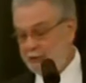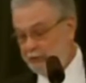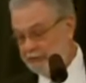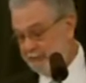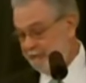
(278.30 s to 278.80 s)
You
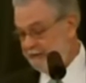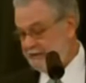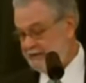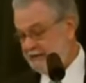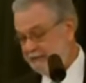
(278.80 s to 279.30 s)
heard some of
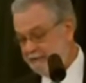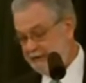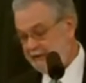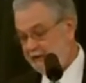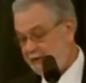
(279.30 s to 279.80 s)
this in the
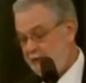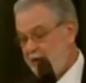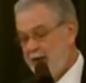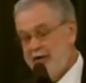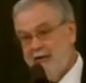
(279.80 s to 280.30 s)
video.
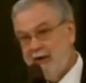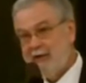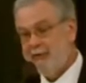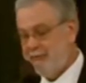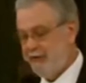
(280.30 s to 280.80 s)

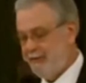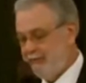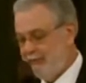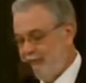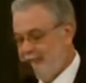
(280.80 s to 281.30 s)
Younger
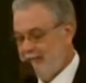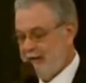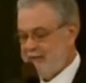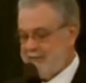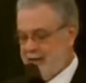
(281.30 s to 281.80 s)
people,
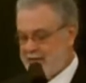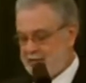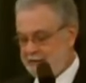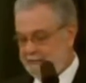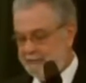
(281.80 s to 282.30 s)

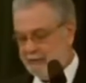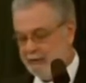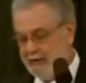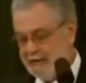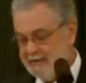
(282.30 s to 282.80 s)
especially
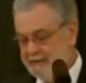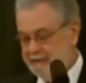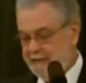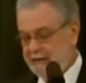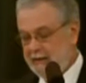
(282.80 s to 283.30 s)

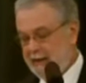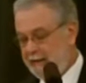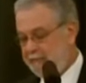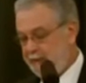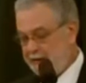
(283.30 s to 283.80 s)
progressive
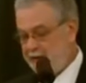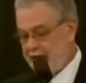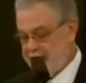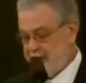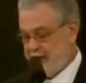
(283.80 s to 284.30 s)
and better
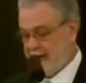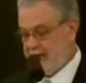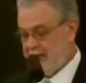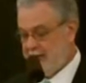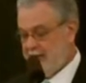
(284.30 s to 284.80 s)

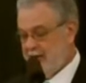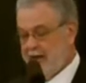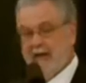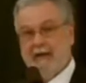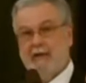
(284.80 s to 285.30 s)
educated,
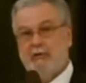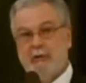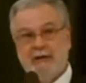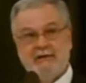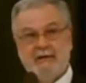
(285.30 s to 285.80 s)

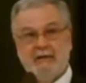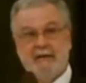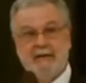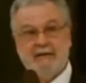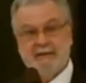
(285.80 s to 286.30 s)

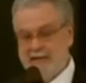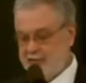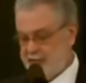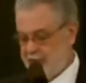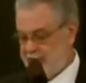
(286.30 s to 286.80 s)
increasingly see
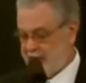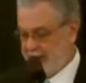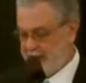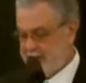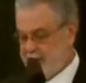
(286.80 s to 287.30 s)
church
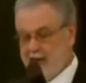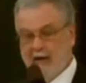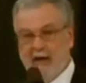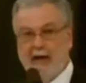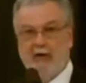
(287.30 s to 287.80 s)
as
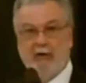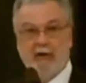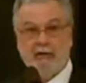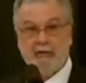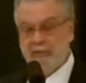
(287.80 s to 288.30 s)

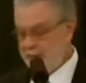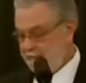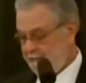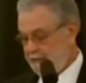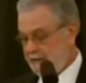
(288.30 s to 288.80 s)

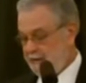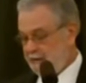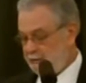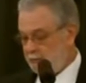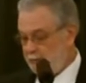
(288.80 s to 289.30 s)
hierarchical,
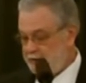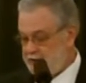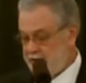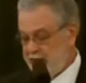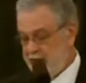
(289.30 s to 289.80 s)

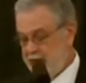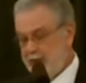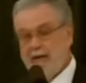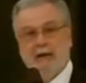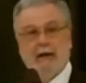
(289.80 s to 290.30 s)
rigid,